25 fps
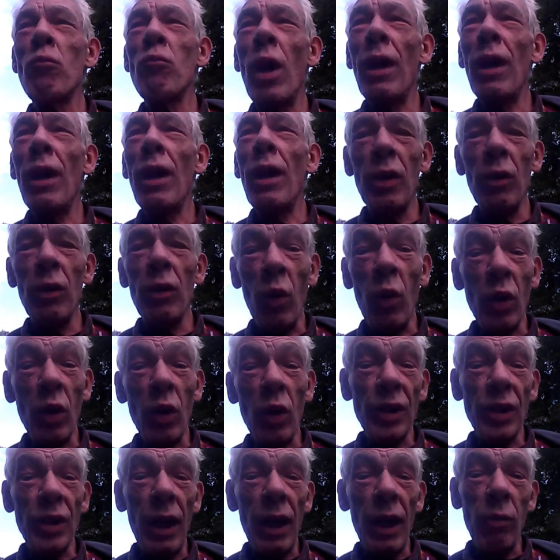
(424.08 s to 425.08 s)
Whatever it
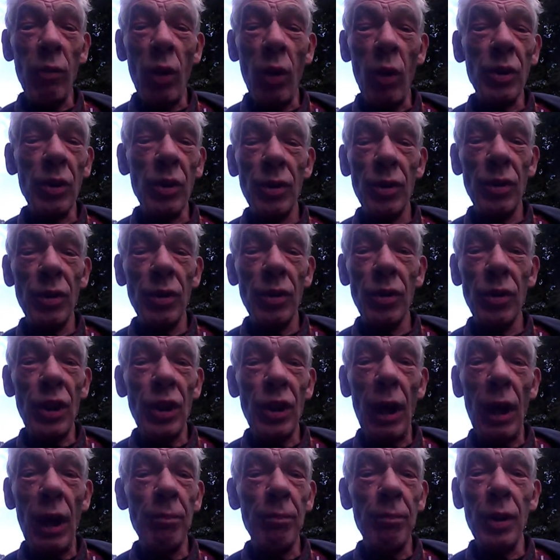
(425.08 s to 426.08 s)
was I was
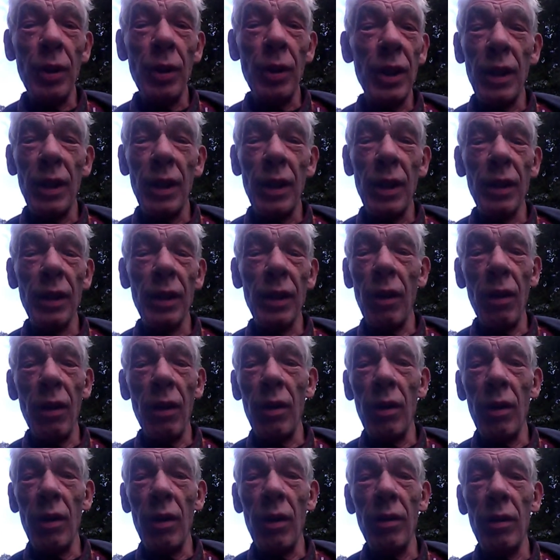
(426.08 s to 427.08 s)
championing,
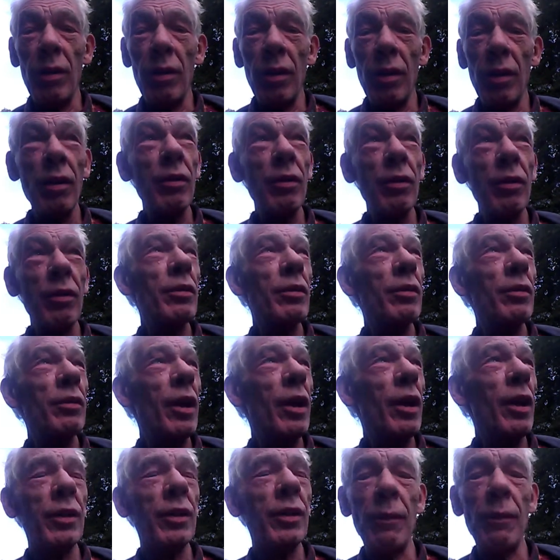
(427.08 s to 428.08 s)

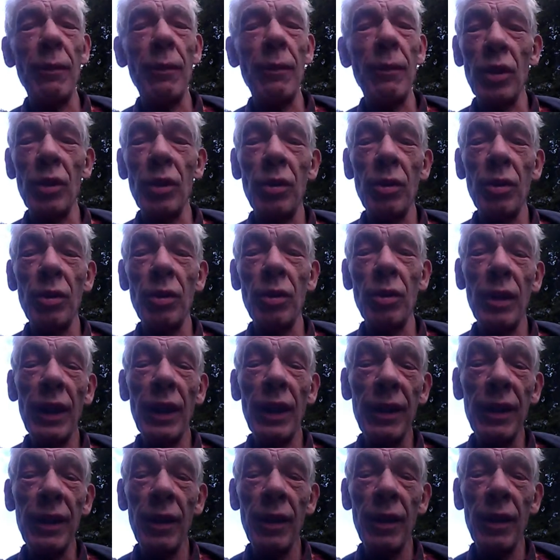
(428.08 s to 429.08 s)
attempting to
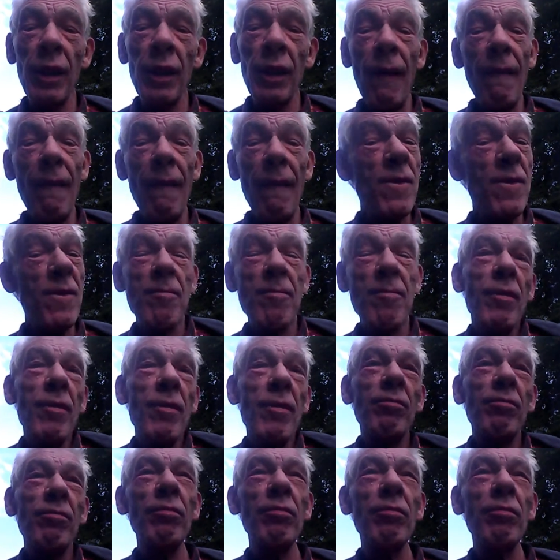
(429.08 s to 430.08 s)
lead,
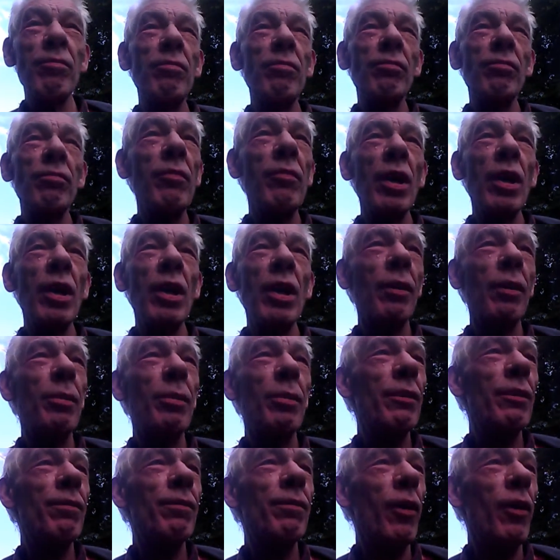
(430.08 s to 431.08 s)
must
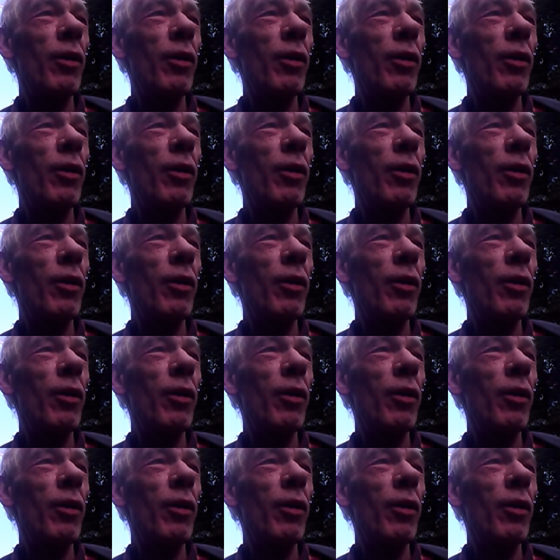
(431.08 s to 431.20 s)
have been